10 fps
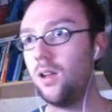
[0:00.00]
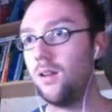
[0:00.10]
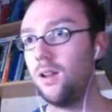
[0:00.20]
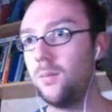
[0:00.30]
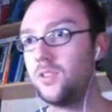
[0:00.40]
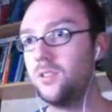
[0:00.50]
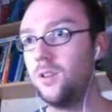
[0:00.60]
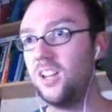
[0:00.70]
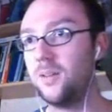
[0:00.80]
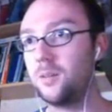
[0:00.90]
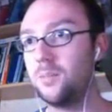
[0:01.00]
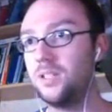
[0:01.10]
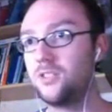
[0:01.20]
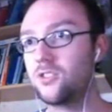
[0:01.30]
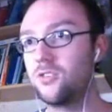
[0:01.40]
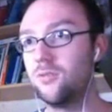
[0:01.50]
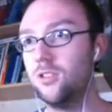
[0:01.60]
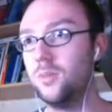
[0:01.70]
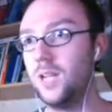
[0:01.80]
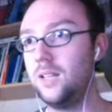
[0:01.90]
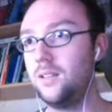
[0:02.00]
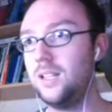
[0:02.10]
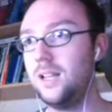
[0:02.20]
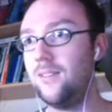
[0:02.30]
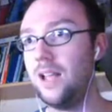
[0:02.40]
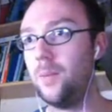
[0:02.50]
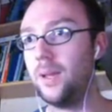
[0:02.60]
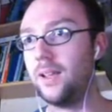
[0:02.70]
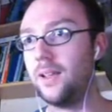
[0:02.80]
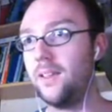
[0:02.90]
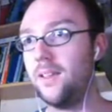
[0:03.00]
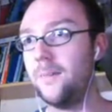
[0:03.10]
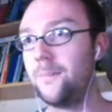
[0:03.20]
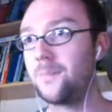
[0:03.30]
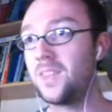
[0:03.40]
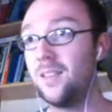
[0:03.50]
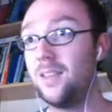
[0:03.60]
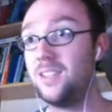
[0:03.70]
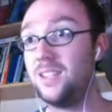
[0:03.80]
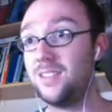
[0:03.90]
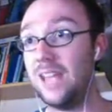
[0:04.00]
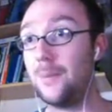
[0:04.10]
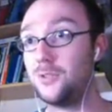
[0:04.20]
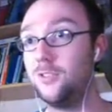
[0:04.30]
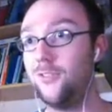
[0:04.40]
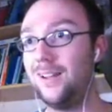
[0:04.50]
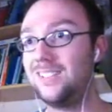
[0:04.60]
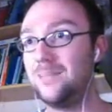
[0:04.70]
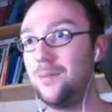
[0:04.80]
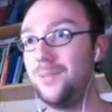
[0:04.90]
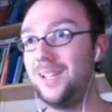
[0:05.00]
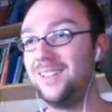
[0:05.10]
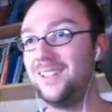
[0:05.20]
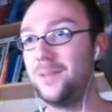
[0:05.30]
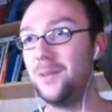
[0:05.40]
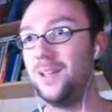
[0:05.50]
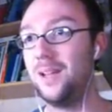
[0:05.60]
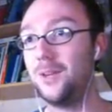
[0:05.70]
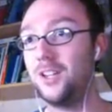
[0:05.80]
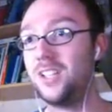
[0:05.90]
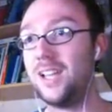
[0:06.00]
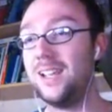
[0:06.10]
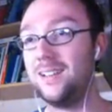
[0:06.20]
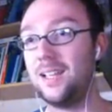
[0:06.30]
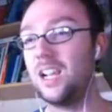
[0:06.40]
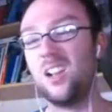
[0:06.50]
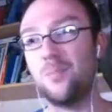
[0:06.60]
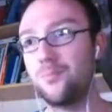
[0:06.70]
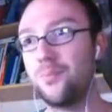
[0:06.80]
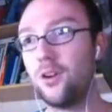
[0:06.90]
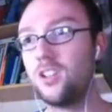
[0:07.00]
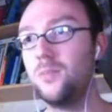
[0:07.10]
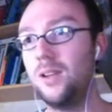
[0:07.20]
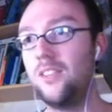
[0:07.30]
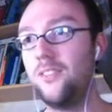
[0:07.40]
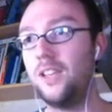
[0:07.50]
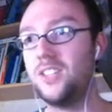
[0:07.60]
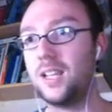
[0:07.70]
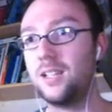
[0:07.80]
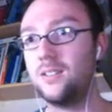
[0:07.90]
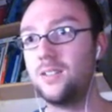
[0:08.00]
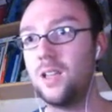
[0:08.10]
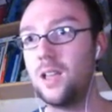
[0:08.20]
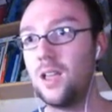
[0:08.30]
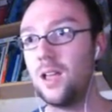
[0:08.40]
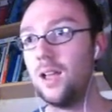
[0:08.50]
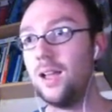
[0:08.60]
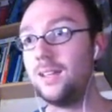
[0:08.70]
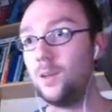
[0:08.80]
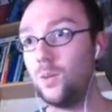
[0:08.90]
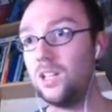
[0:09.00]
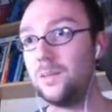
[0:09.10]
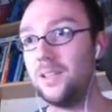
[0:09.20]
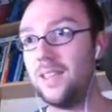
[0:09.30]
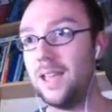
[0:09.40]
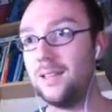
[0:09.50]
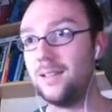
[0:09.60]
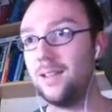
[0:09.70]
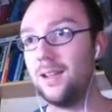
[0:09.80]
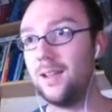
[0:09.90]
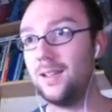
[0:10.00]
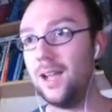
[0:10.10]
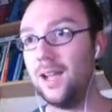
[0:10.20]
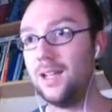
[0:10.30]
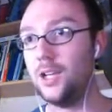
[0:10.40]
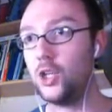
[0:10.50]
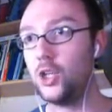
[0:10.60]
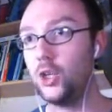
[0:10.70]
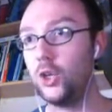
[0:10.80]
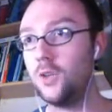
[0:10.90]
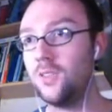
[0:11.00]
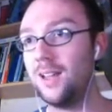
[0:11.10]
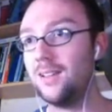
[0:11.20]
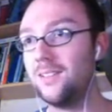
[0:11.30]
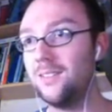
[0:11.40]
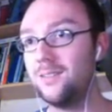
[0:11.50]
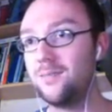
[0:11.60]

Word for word: Alright, I must know that I'm a complete scrub and I need every help I can get. This is the absolute final time I'm playing this, by the way. I'm going to die in, like, approximately 30 seconds. And it will be the end. I assure you that.